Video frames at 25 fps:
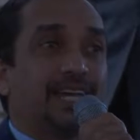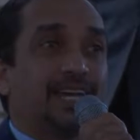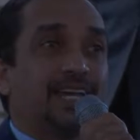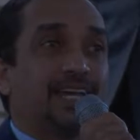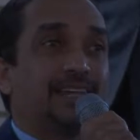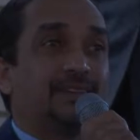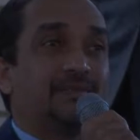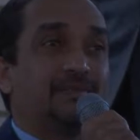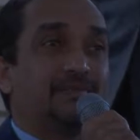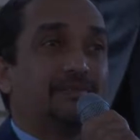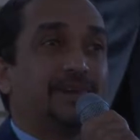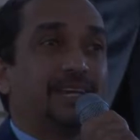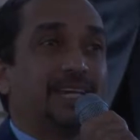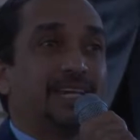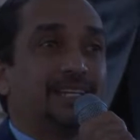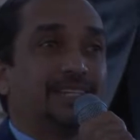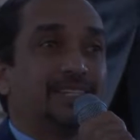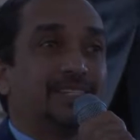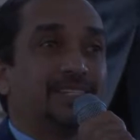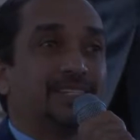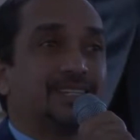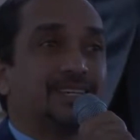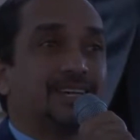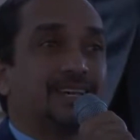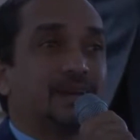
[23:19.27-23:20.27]
it
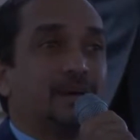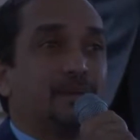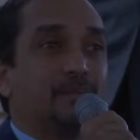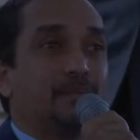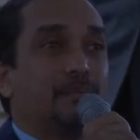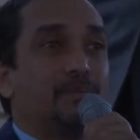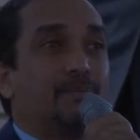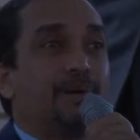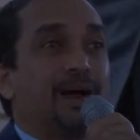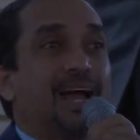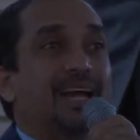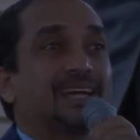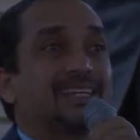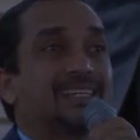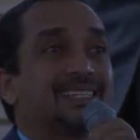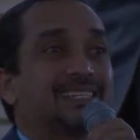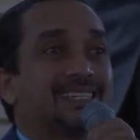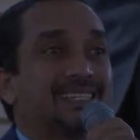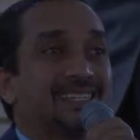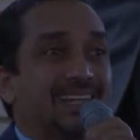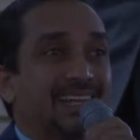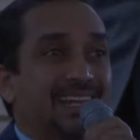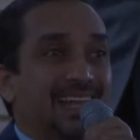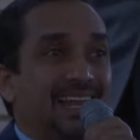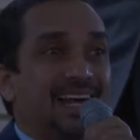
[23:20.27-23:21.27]
means
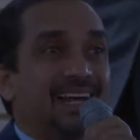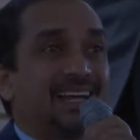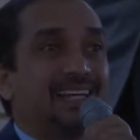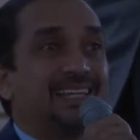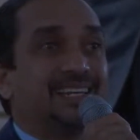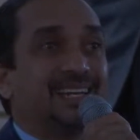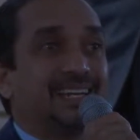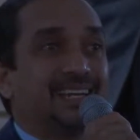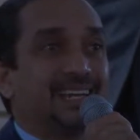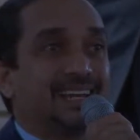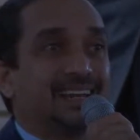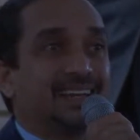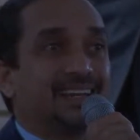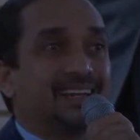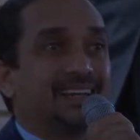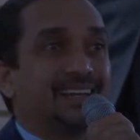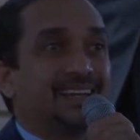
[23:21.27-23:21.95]
backsliding.